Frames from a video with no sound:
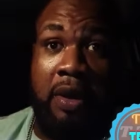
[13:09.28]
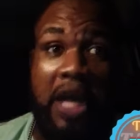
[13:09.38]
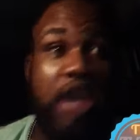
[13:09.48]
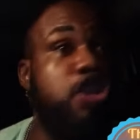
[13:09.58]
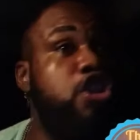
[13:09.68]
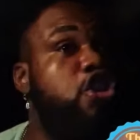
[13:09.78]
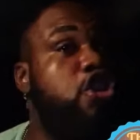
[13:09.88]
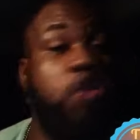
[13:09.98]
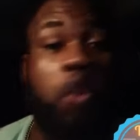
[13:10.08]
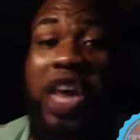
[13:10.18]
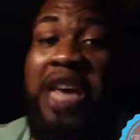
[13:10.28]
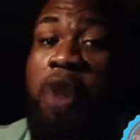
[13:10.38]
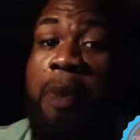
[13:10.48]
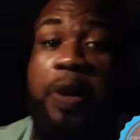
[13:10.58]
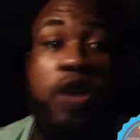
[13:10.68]
It showed him
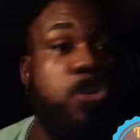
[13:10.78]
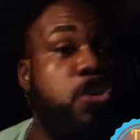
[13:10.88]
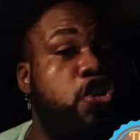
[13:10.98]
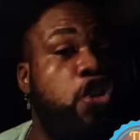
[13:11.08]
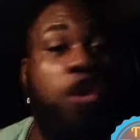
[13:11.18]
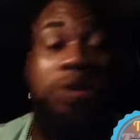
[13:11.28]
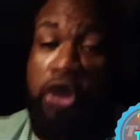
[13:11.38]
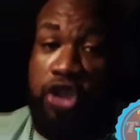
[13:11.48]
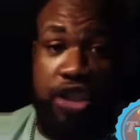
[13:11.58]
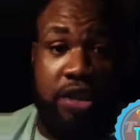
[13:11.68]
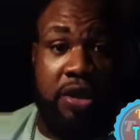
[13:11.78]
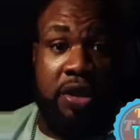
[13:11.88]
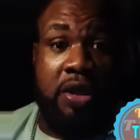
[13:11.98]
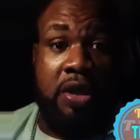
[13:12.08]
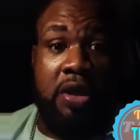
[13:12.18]
up so much.
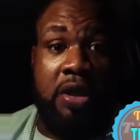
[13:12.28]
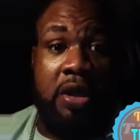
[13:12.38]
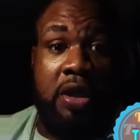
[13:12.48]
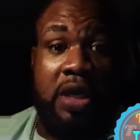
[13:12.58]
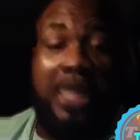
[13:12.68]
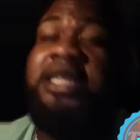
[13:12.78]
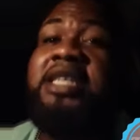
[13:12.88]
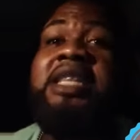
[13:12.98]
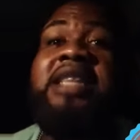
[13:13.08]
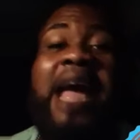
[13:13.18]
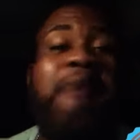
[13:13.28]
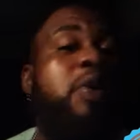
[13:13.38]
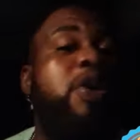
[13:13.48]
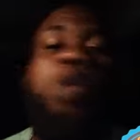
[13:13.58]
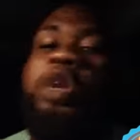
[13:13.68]
This is the time where
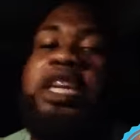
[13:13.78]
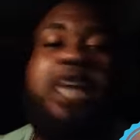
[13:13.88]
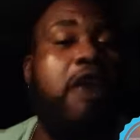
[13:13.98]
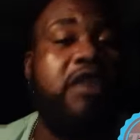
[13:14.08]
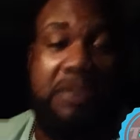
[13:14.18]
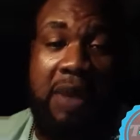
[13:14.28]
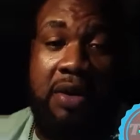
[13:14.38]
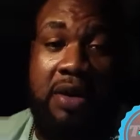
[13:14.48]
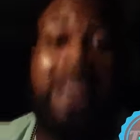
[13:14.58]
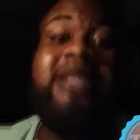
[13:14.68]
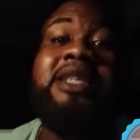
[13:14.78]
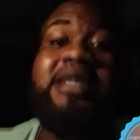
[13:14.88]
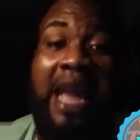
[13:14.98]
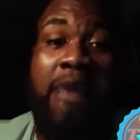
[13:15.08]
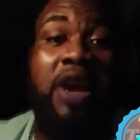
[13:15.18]
we don't need charisma. This is the
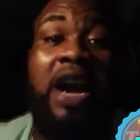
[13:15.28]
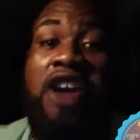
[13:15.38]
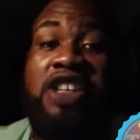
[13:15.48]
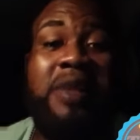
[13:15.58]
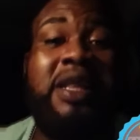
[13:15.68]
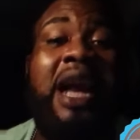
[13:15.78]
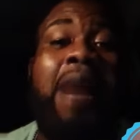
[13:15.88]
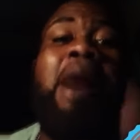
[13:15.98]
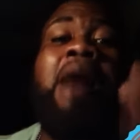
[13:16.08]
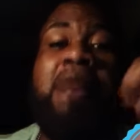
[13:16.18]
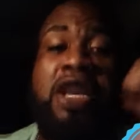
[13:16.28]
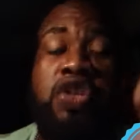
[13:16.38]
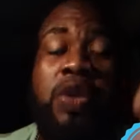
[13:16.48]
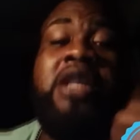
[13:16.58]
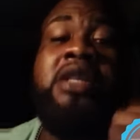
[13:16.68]
time where charisma take a backbench
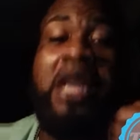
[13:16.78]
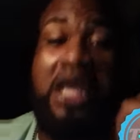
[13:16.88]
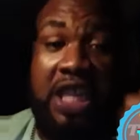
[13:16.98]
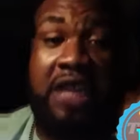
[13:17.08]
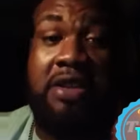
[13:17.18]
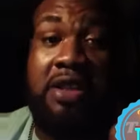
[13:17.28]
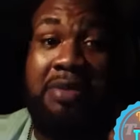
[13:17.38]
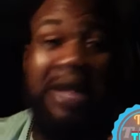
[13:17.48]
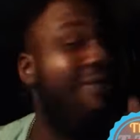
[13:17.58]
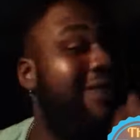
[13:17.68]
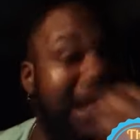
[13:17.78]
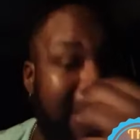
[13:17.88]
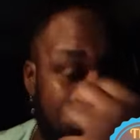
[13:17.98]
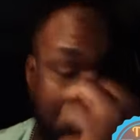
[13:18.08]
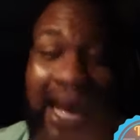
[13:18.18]
to intelligence. Me I tell you
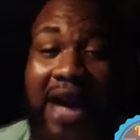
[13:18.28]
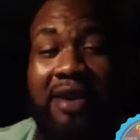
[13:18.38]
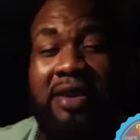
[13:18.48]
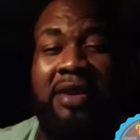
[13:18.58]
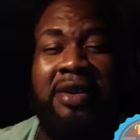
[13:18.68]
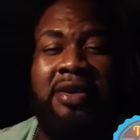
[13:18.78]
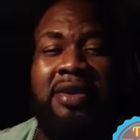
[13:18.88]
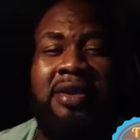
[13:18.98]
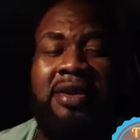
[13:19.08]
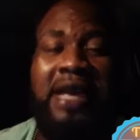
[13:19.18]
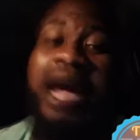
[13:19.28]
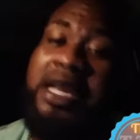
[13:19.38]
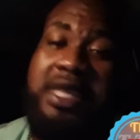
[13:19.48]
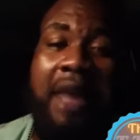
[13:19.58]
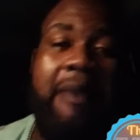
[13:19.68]
this dog. You
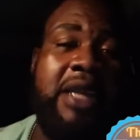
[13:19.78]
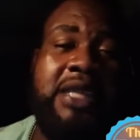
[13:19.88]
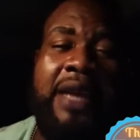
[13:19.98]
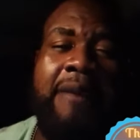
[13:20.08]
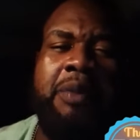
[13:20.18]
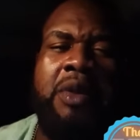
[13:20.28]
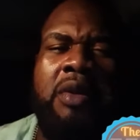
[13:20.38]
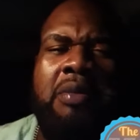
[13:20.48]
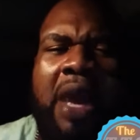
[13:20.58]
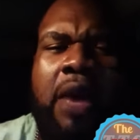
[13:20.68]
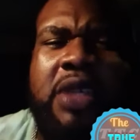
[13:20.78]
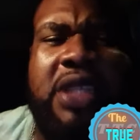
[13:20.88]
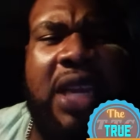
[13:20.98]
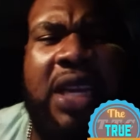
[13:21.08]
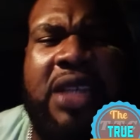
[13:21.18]
understand me I say? My
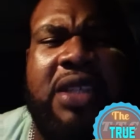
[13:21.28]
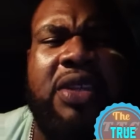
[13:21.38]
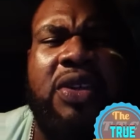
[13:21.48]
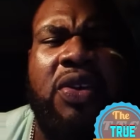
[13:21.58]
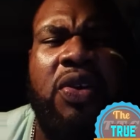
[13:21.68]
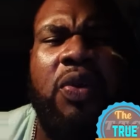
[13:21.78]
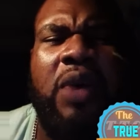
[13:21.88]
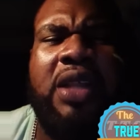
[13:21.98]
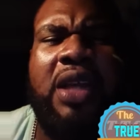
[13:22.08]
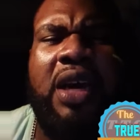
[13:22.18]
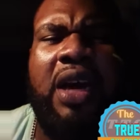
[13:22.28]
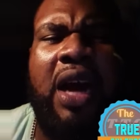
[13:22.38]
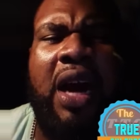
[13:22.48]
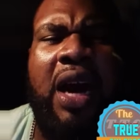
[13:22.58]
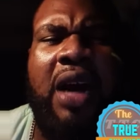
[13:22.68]
question is, what
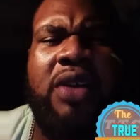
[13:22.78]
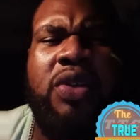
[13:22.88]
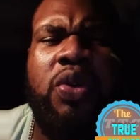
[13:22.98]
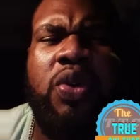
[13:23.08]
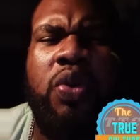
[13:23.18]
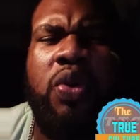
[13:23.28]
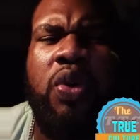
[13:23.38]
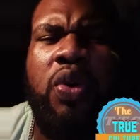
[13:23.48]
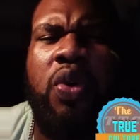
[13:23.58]
are to do?